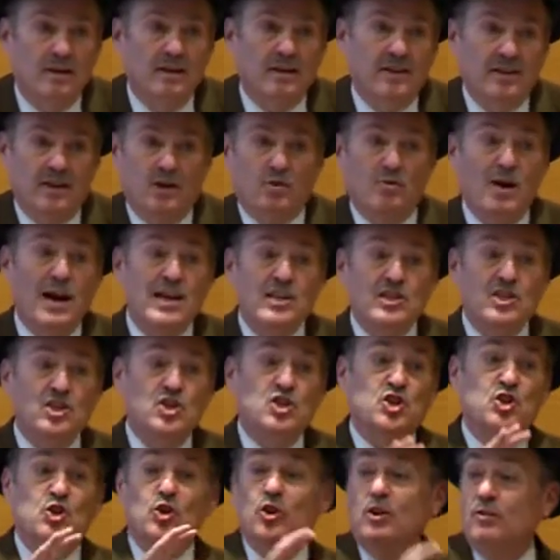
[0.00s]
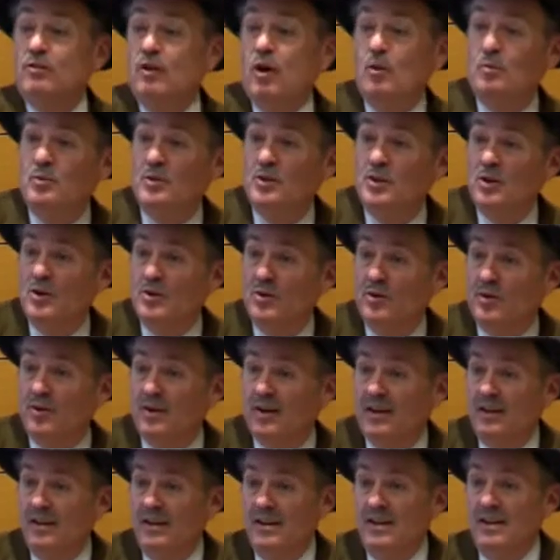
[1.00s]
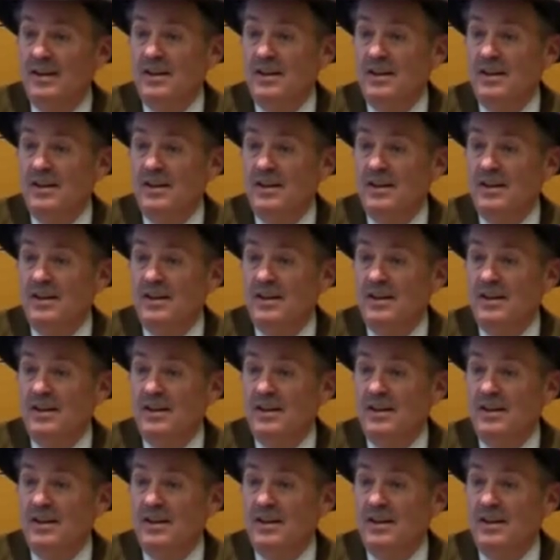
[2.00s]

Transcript: and the crisis should have opened the door